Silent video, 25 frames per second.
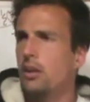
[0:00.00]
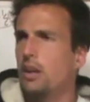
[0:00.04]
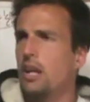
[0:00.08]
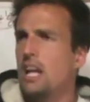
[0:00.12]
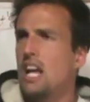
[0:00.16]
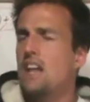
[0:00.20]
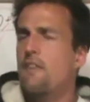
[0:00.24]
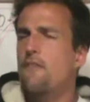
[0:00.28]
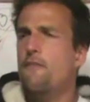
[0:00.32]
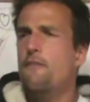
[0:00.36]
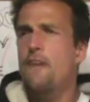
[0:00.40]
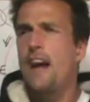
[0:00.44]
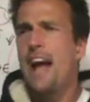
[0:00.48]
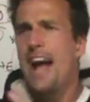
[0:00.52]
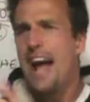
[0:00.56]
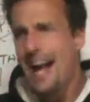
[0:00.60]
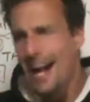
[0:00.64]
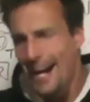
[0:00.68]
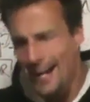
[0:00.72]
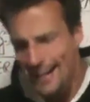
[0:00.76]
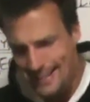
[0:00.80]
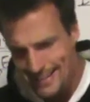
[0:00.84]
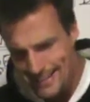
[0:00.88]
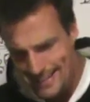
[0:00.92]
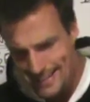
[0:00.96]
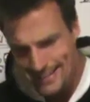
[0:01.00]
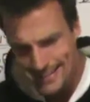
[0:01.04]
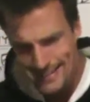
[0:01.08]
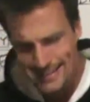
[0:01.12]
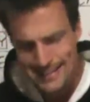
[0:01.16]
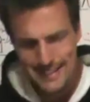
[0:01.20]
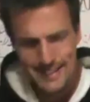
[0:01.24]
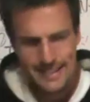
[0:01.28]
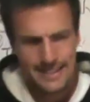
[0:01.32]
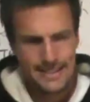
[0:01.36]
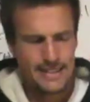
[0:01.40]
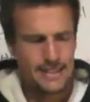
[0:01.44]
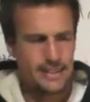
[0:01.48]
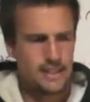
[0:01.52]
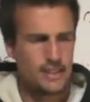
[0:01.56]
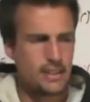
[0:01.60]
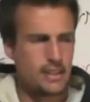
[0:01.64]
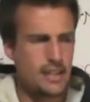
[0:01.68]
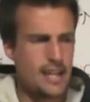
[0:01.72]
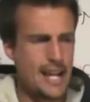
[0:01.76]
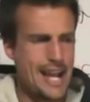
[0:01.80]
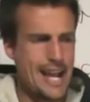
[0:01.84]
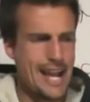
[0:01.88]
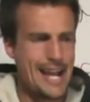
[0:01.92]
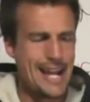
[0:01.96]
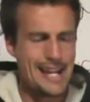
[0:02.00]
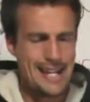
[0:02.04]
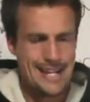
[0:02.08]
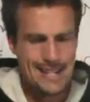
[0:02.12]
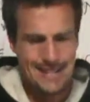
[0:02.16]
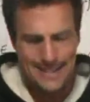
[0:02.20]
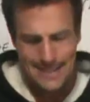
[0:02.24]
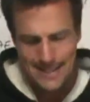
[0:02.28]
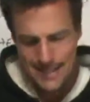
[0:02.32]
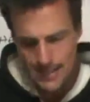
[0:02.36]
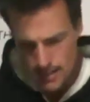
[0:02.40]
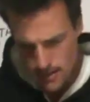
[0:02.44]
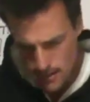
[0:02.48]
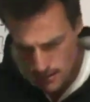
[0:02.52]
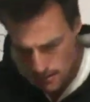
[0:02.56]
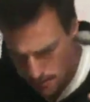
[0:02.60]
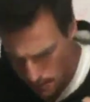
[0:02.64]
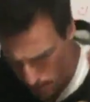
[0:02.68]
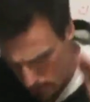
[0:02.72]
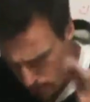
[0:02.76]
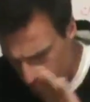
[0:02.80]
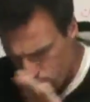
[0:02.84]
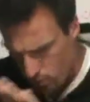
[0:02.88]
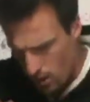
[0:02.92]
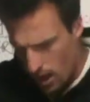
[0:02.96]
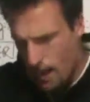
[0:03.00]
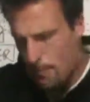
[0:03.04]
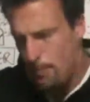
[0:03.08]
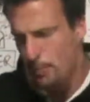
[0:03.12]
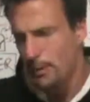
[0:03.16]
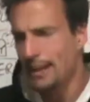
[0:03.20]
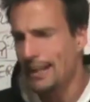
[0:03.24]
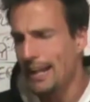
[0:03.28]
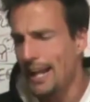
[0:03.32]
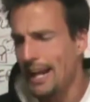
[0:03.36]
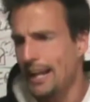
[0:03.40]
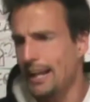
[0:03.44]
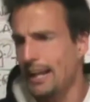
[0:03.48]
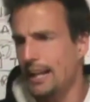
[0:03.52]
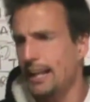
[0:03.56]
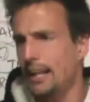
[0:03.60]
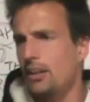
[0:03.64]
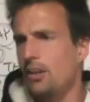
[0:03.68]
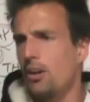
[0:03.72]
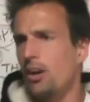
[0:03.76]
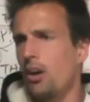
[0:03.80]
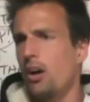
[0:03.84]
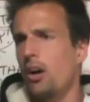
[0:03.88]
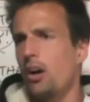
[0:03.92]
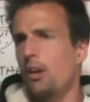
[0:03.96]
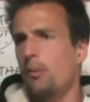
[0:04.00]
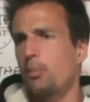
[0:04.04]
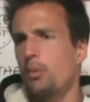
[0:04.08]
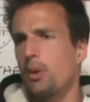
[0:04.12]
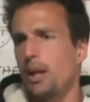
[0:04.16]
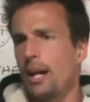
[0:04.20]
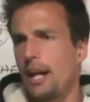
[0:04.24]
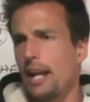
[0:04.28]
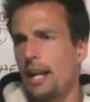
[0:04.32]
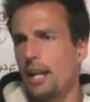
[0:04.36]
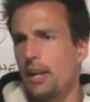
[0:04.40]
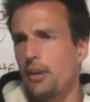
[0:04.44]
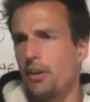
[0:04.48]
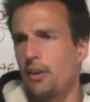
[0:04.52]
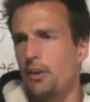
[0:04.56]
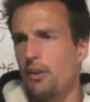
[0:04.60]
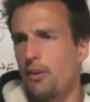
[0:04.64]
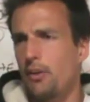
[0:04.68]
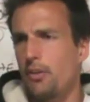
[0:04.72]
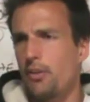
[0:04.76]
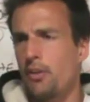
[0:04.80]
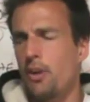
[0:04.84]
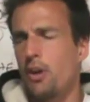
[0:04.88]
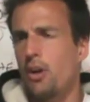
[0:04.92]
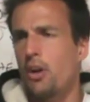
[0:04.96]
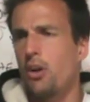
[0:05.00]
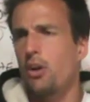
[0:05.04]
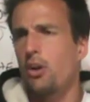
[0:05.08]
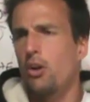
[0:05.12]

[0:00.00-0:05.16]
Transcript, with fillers: advanced and propagated on planet Earth,